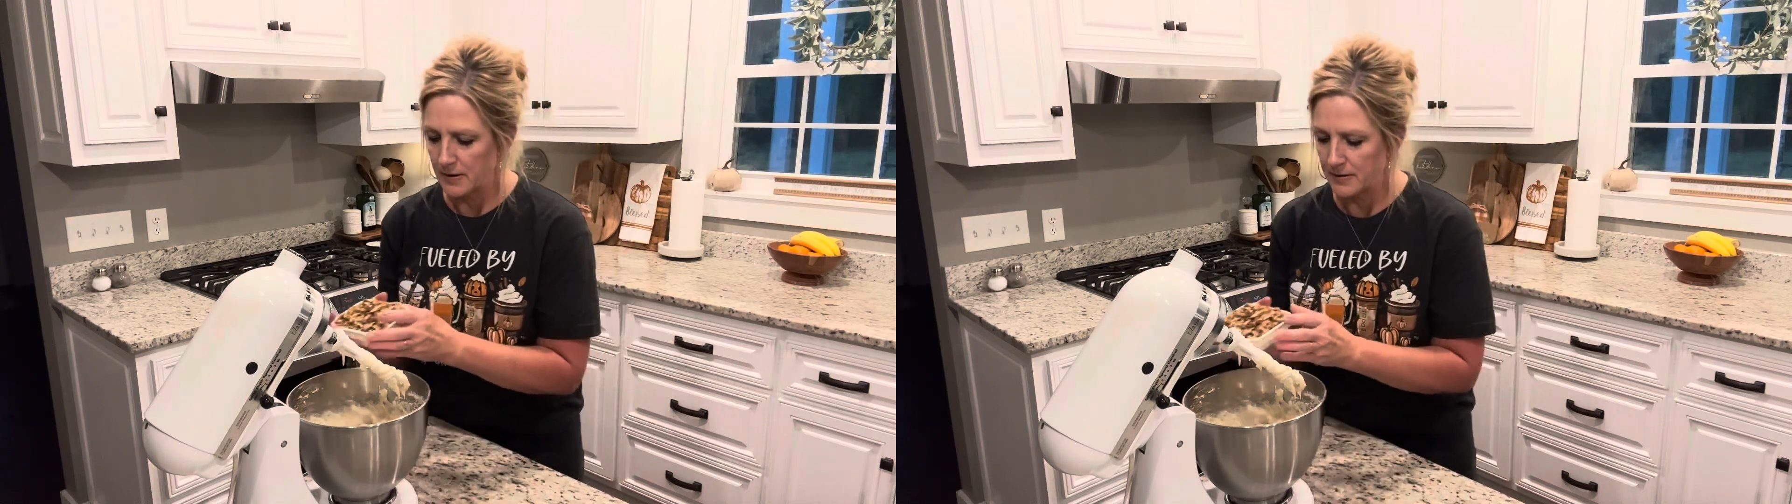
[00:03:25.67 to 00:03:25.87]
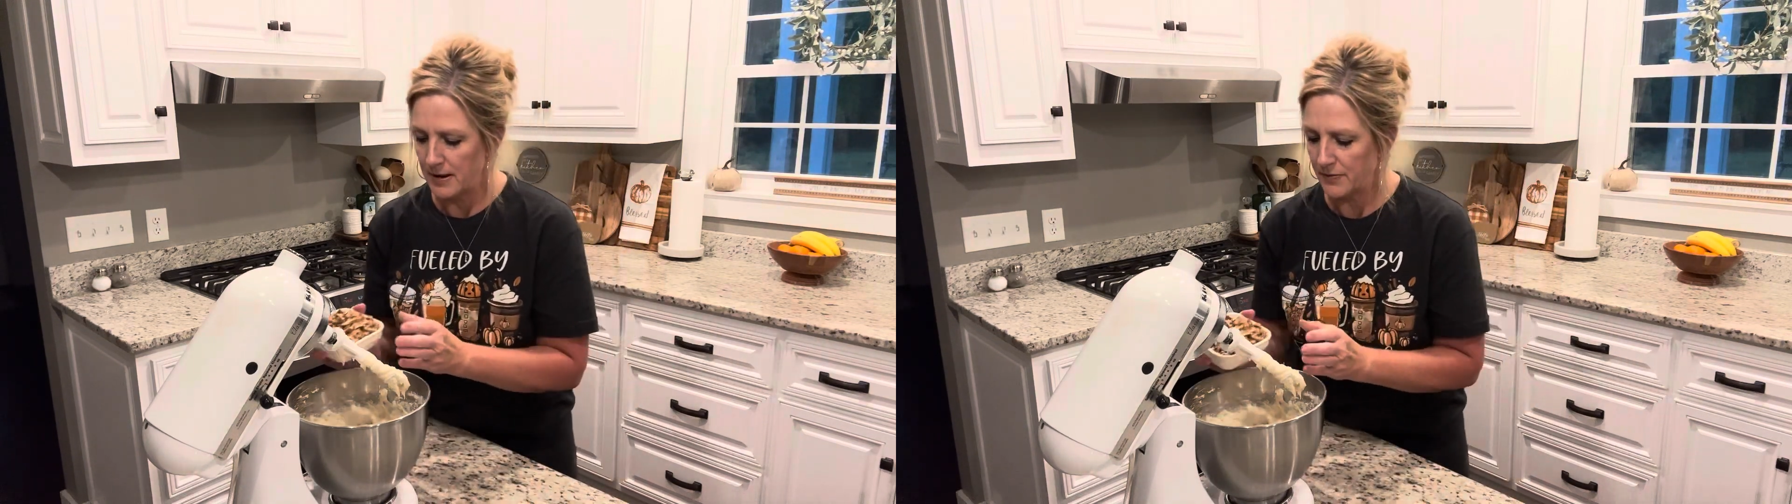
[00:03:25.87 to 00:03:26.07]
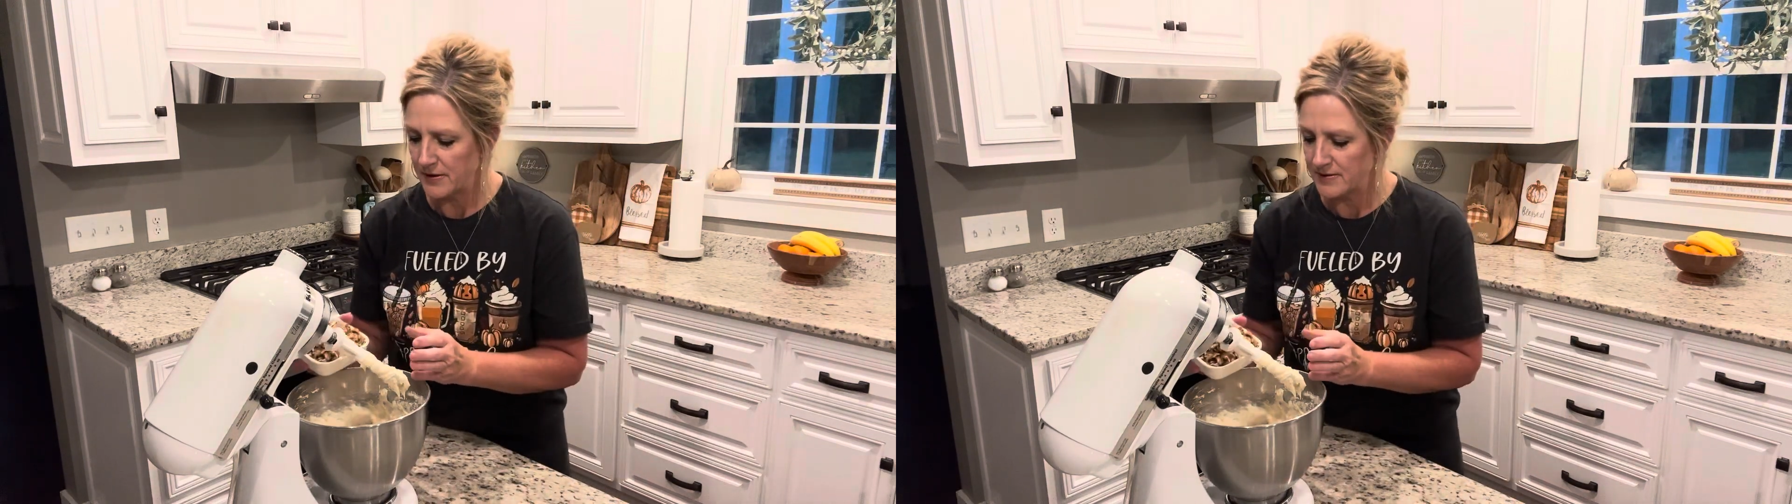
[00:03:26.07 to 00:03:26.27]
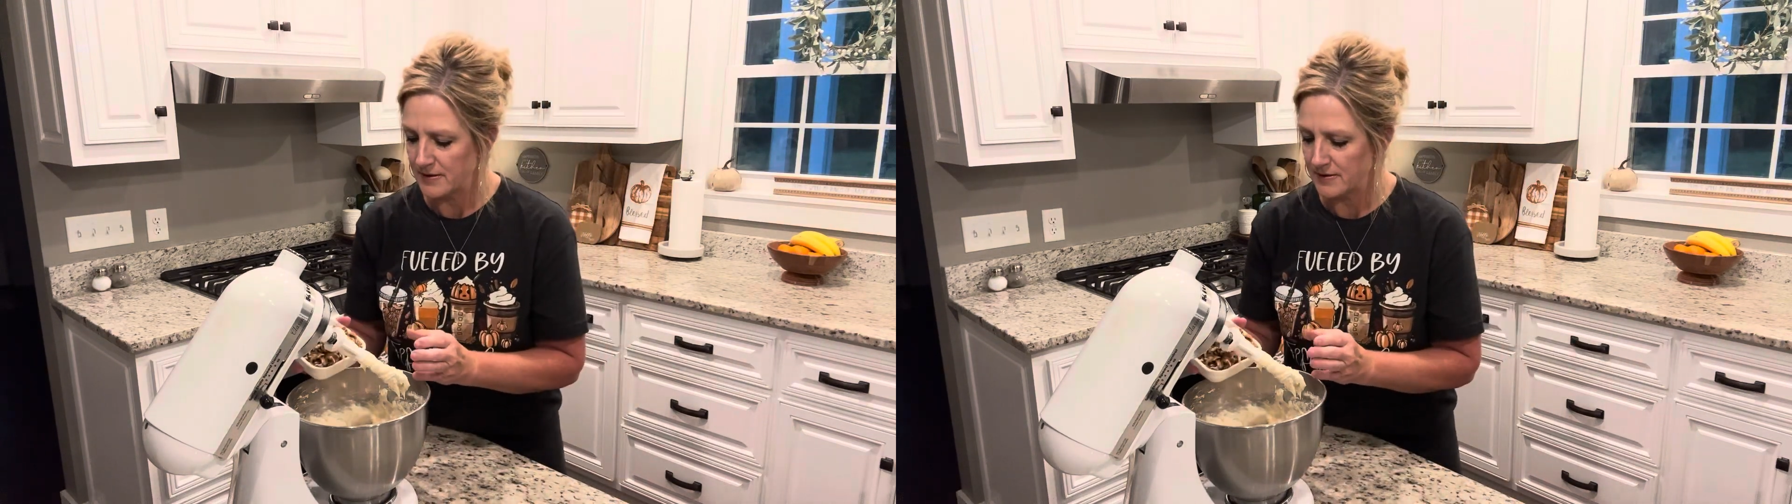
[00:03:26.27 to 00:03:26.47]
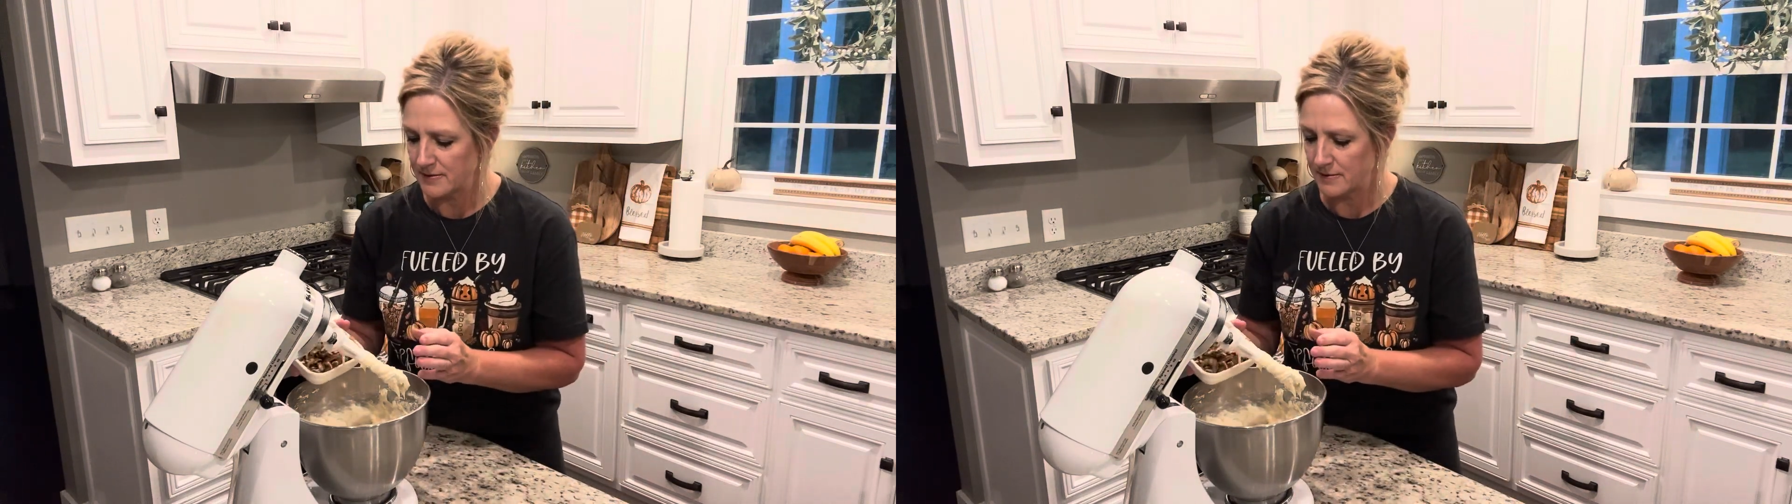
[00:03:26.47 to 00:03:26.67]
Now this
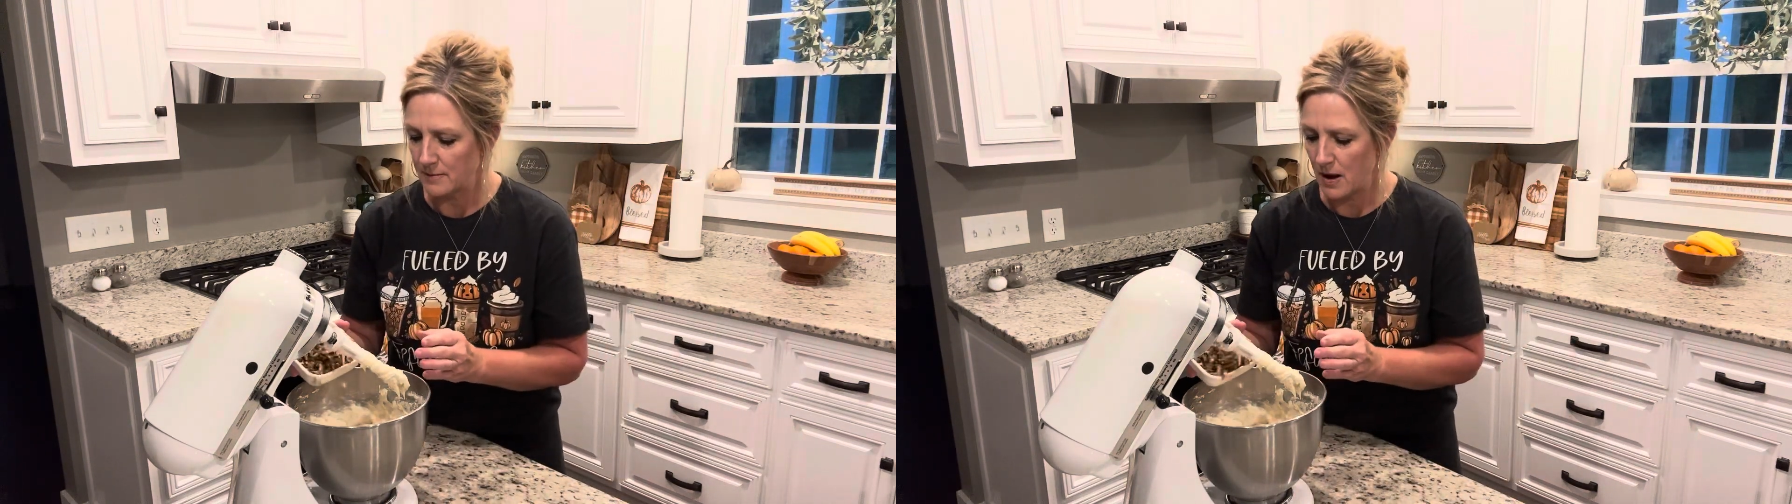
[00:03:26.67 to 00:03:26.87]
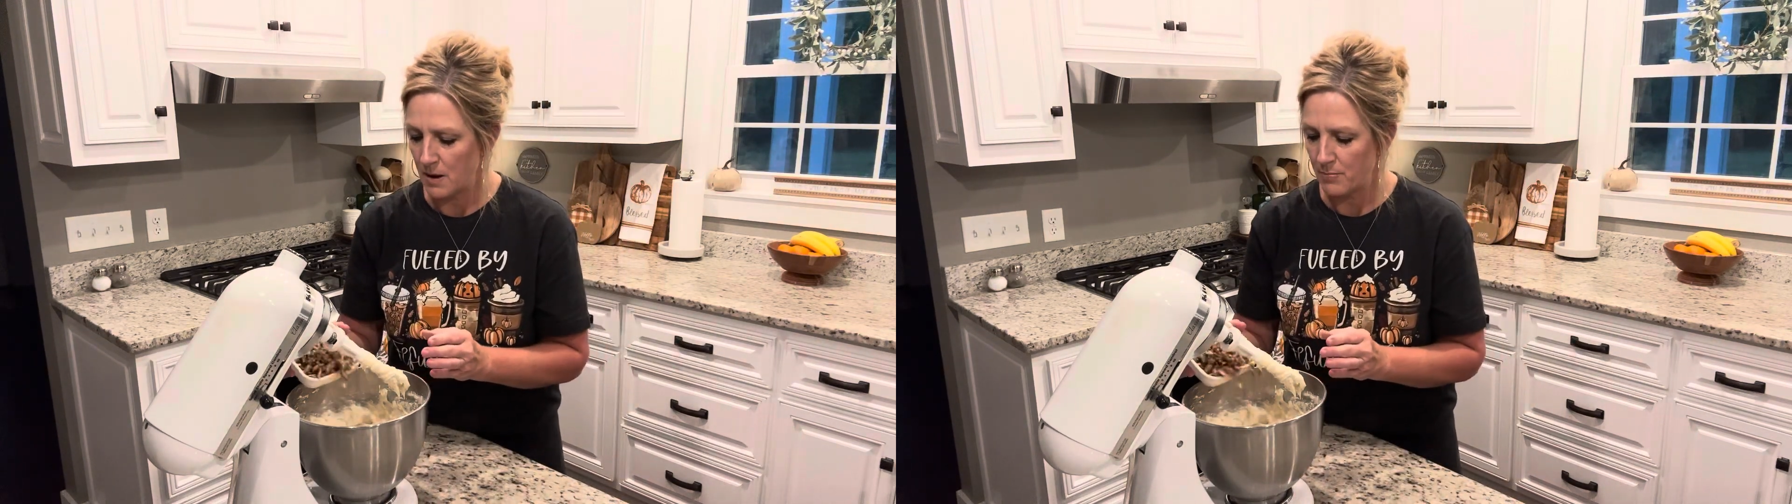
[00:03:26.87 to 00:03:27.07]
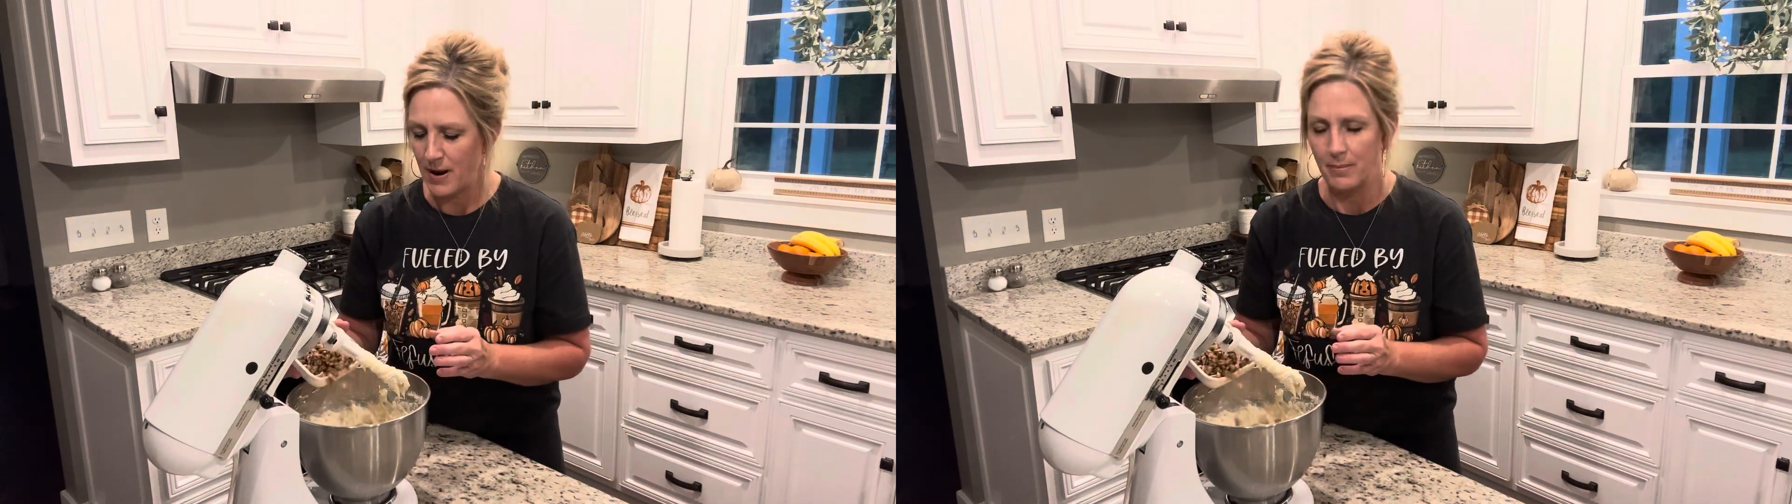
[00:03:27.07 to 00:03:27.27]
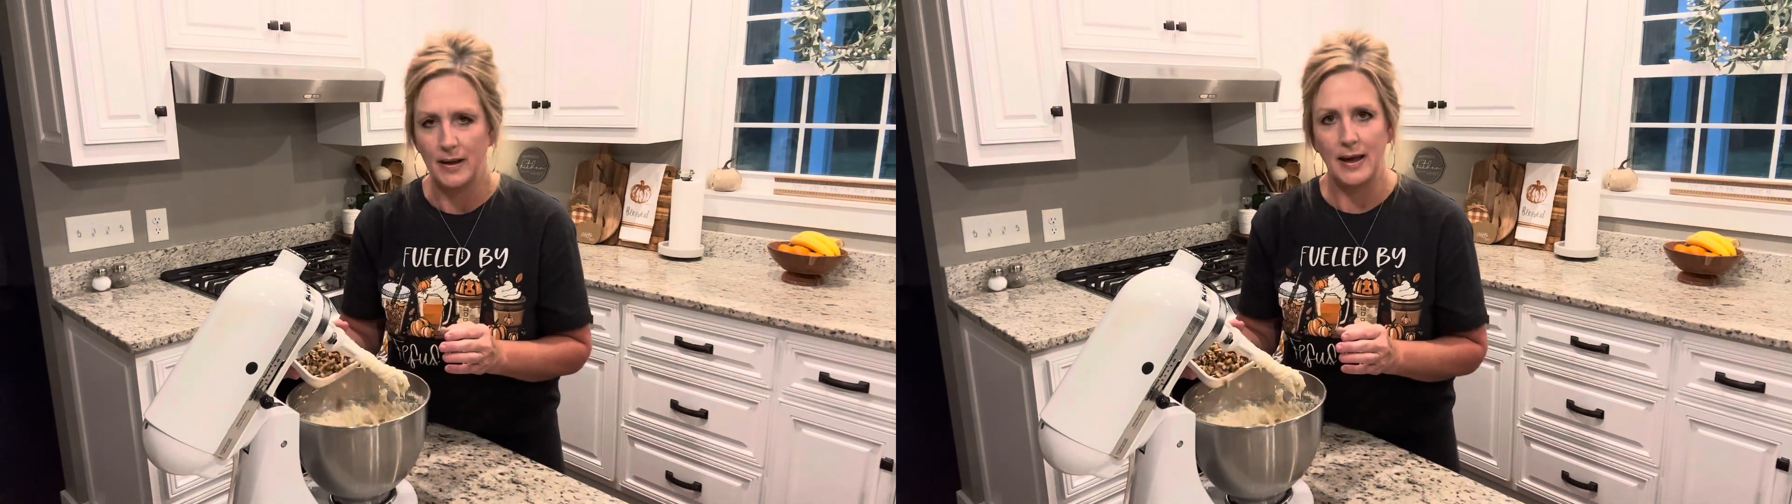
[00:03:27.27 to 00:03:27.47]
is probably